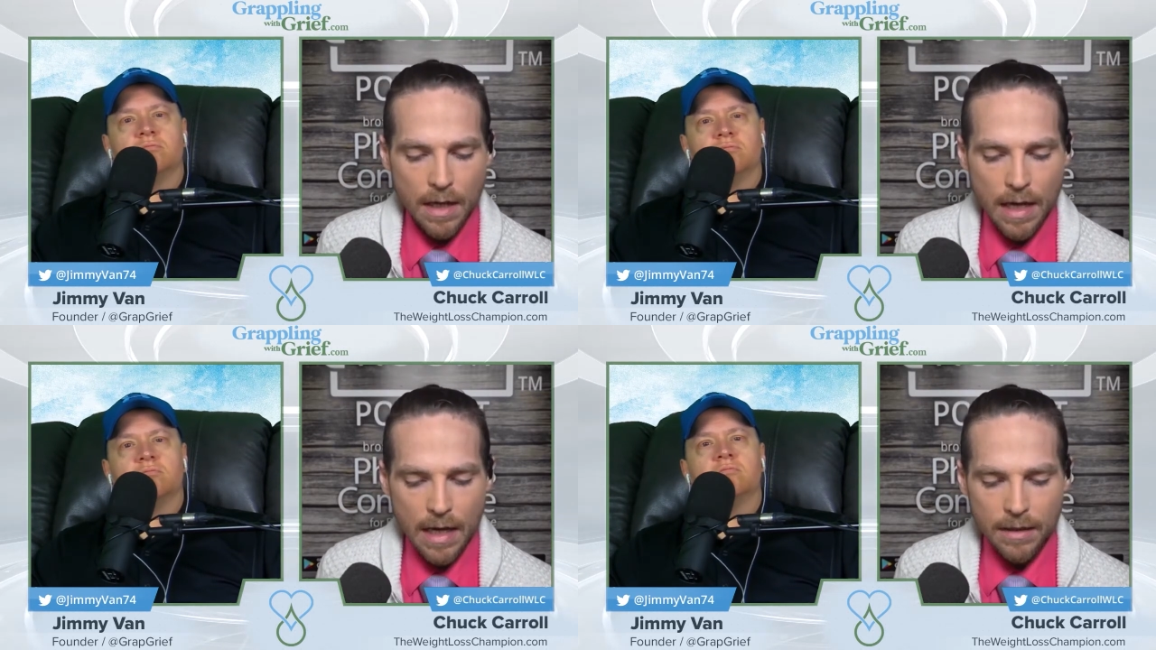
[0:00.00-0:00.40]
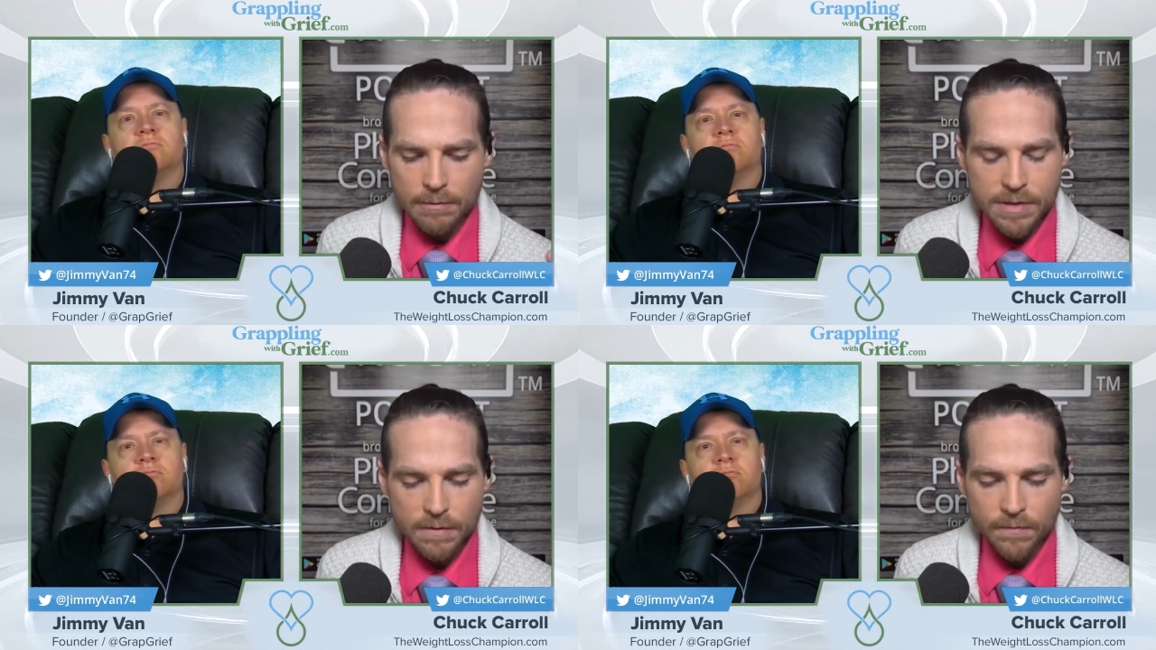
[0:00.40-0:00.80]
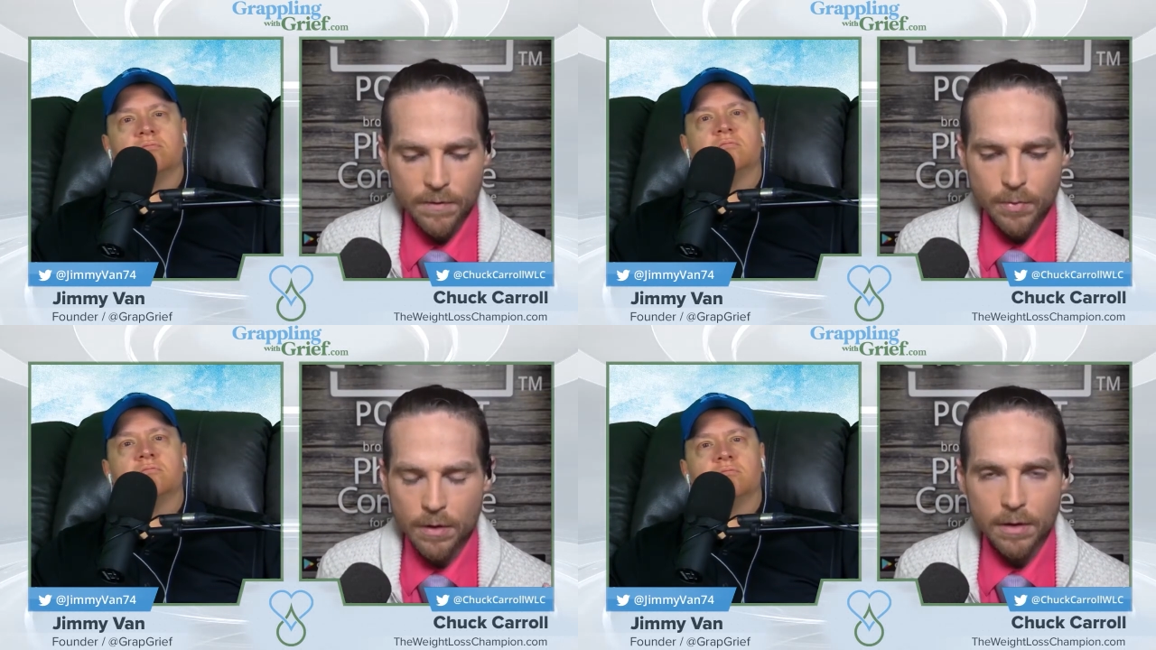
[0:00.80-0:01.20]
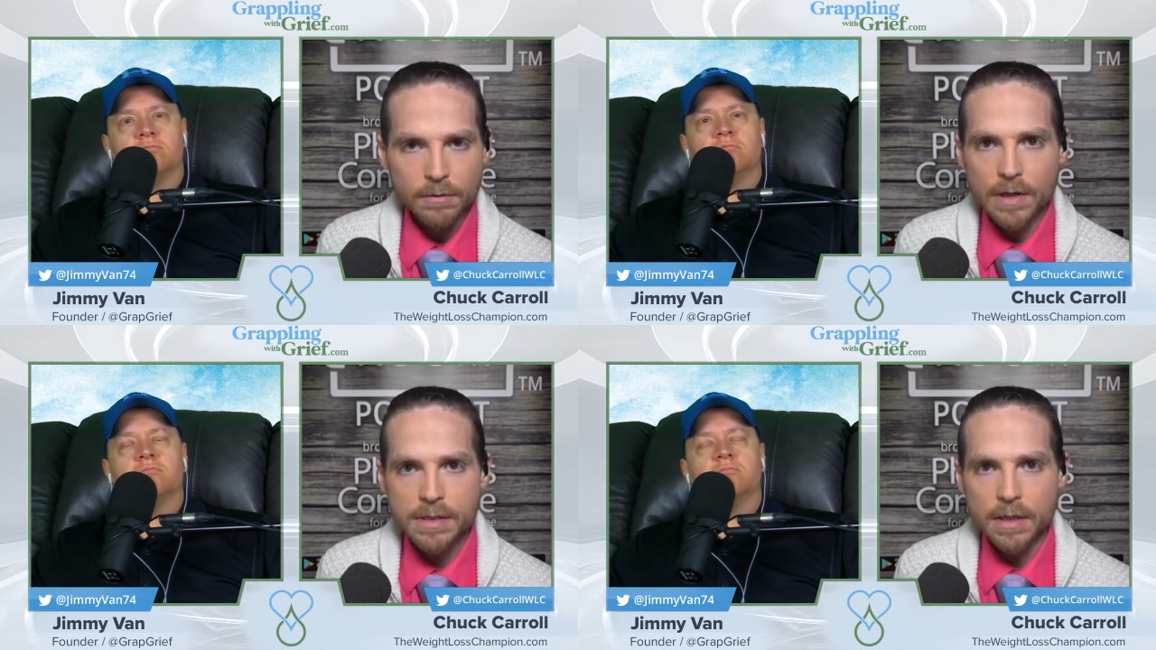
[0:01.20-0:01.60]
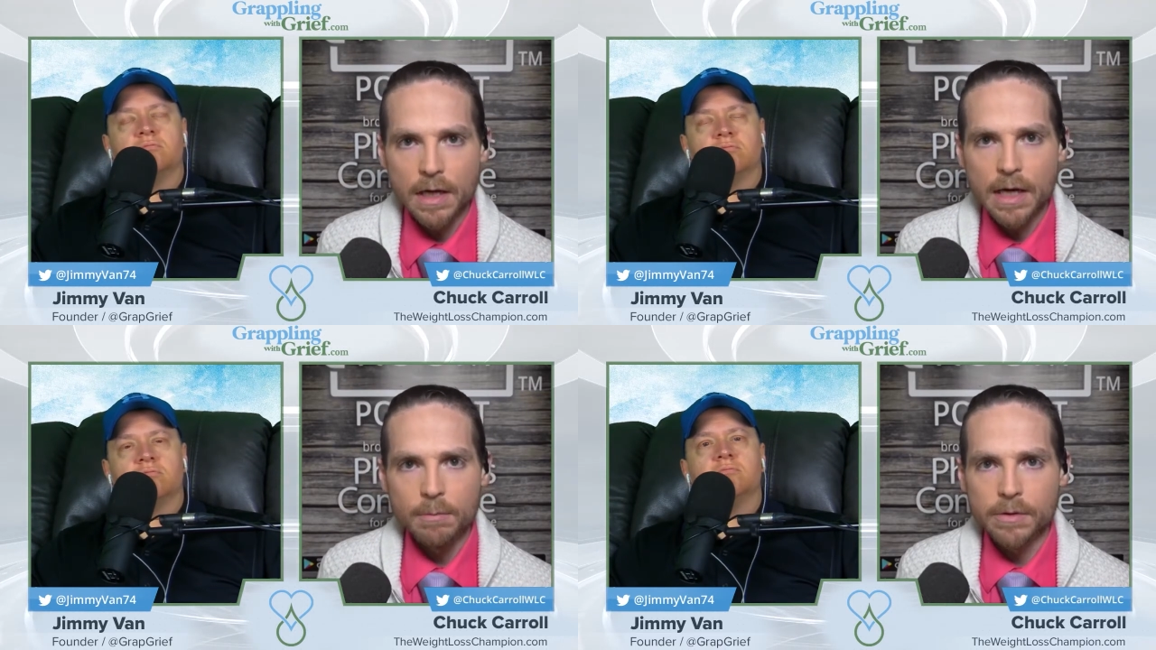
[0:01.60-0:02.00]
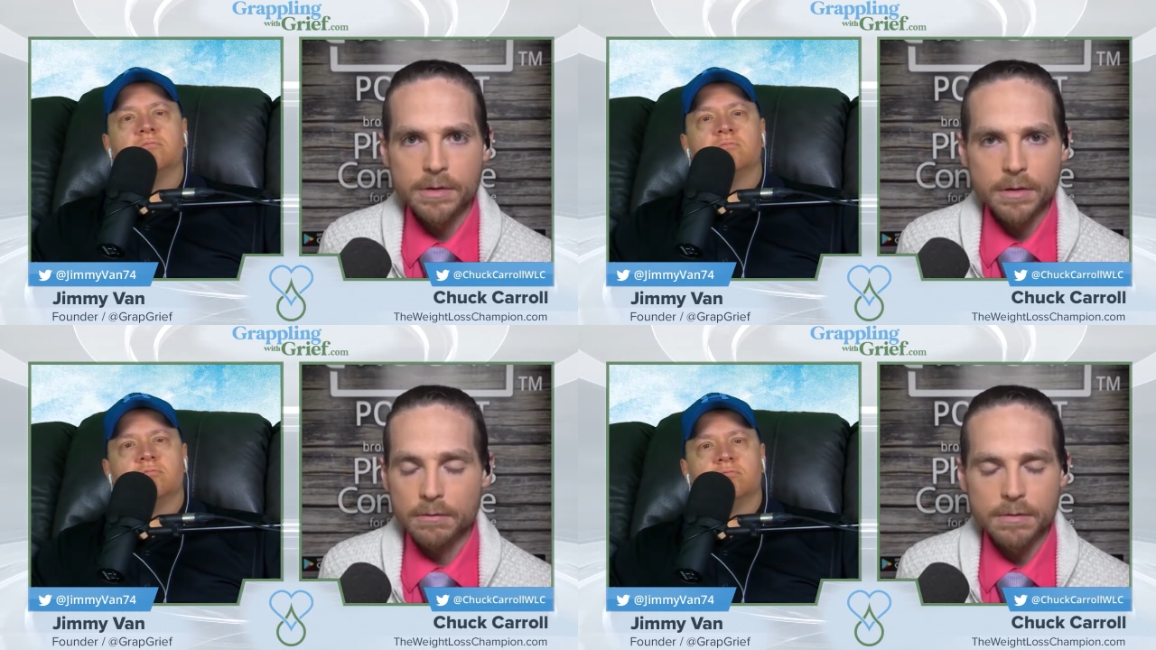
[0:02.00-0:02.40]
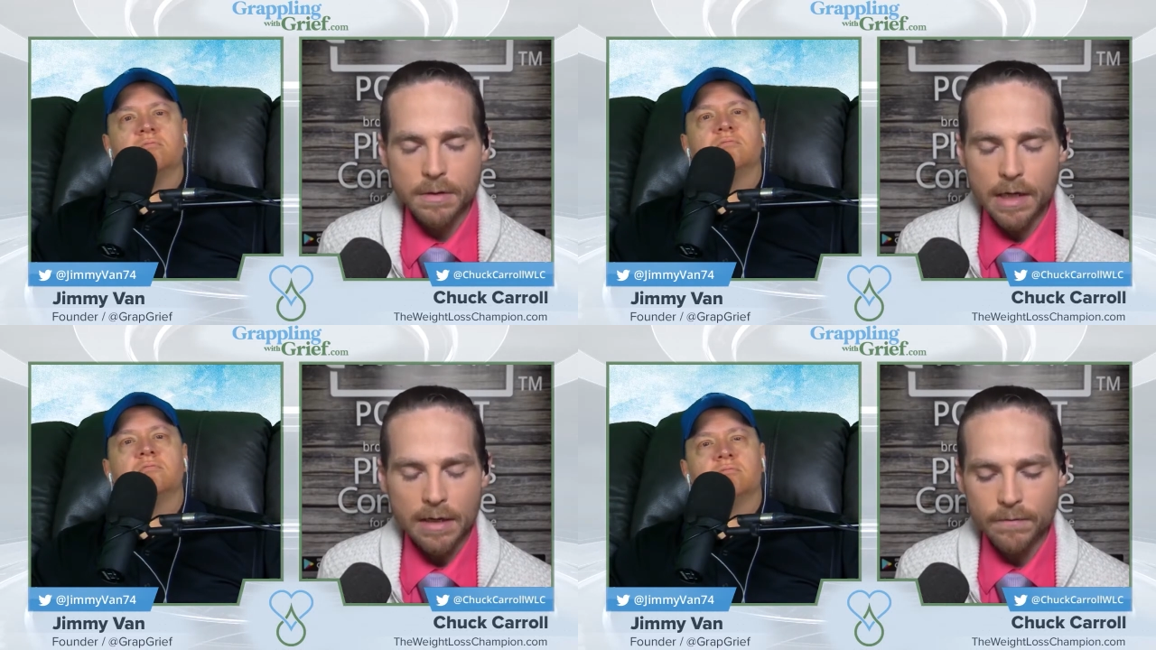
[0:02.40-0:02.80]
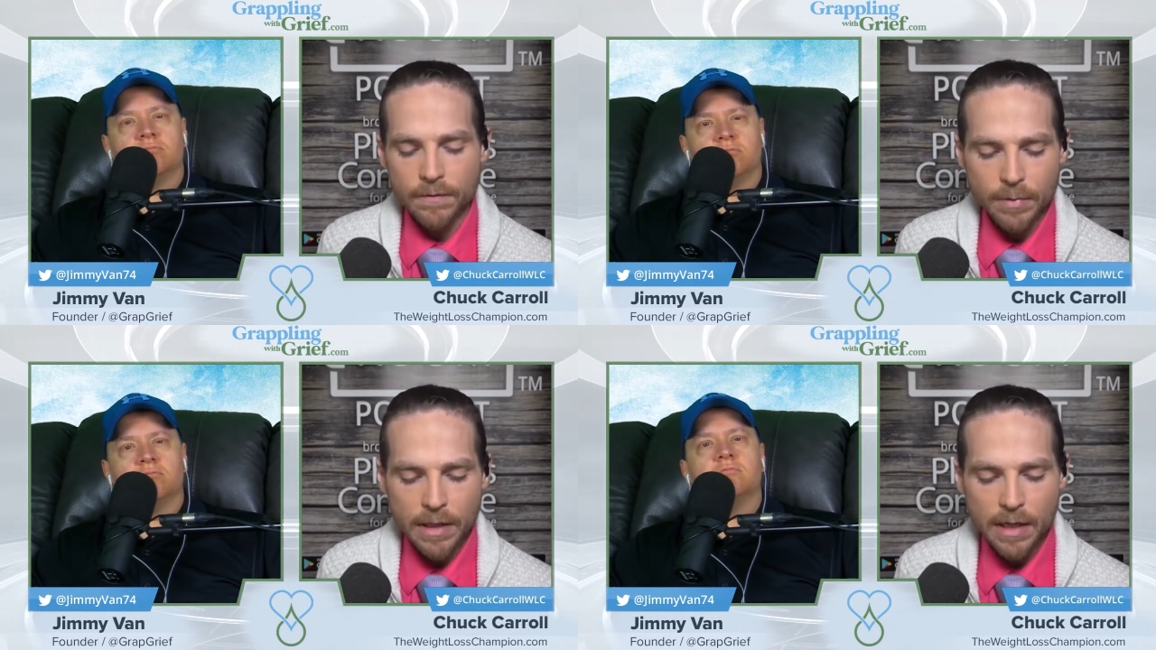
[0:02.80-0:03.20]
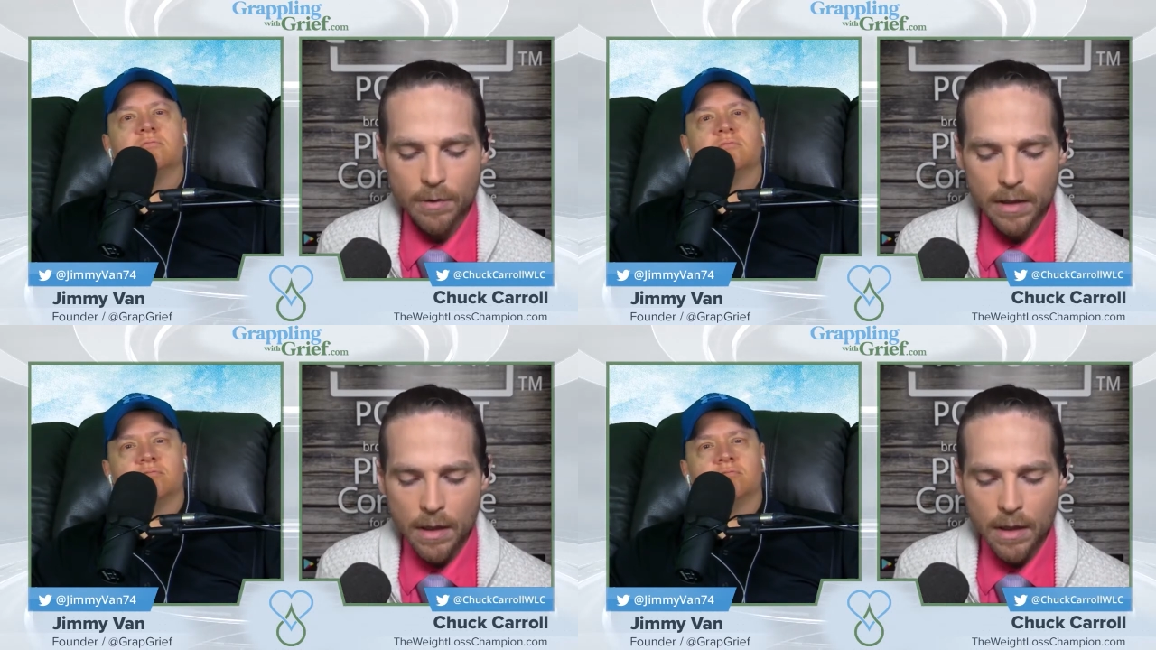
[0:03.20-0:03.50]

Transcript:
Speaker 1: And that was a football and wrestling hybrid show. It was a lot of fun. But anyway,